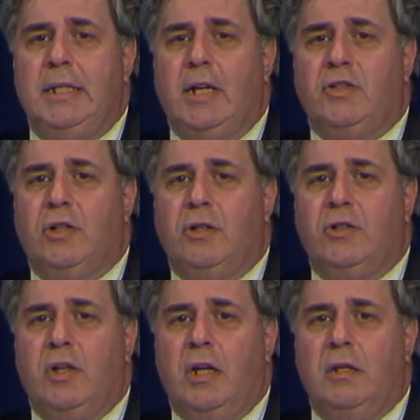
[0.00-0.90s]
Next
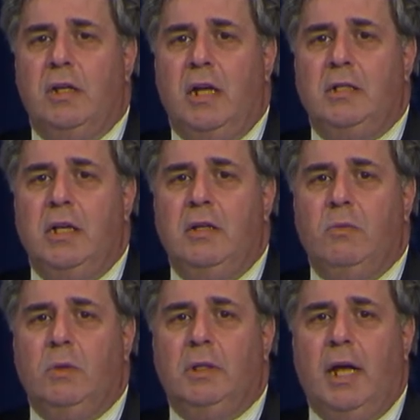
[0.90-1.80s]
Thursday, the
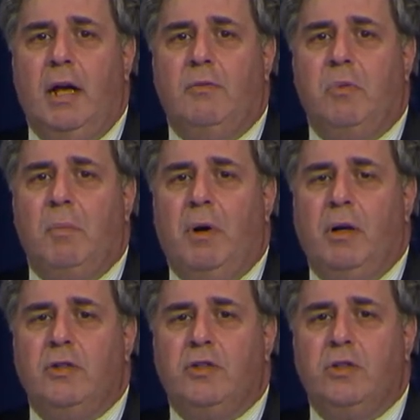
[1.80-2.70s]
18th, we'll have Port
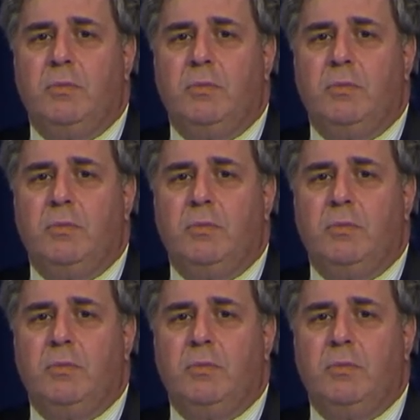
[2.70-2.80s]
Barnes